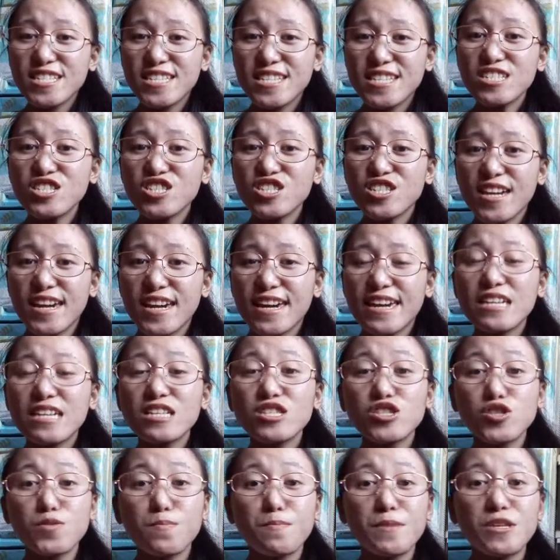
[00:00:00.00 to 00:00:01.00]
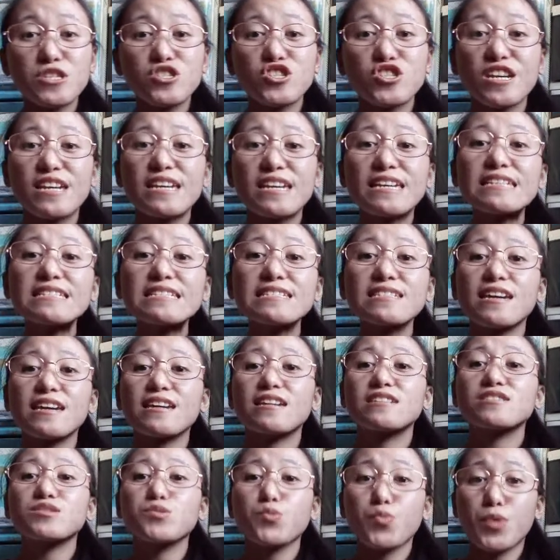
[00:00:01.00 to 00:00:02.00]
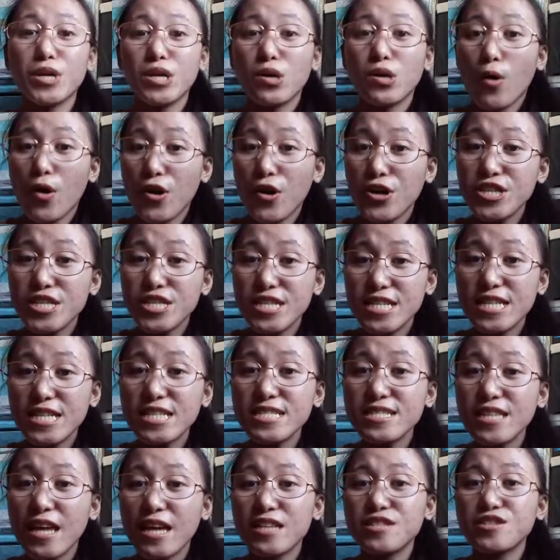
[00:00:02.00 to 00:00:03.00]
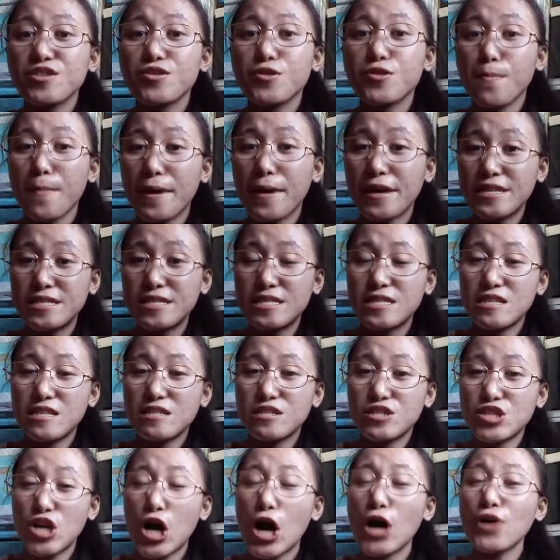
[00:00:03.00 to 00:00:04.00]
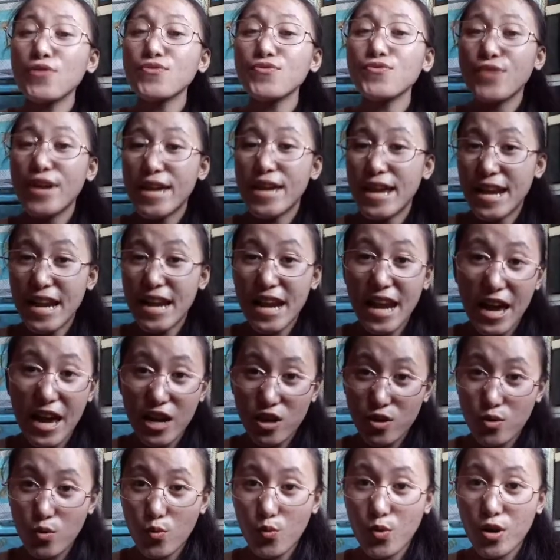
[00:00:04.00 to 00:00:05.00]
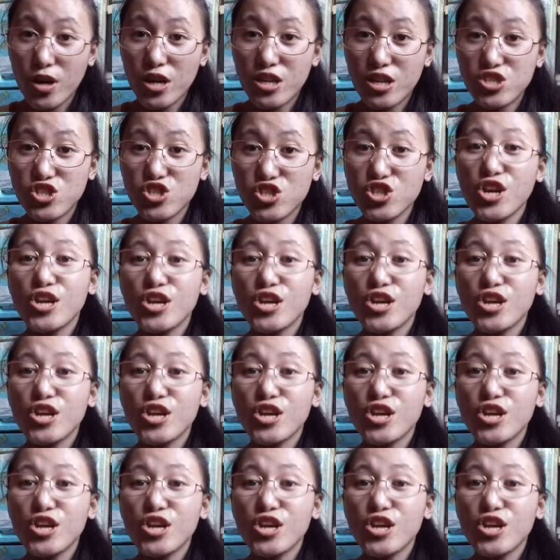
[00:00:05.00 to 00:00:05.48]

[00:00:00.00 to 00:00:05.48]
teaching, speeches is regarded as the basis of language.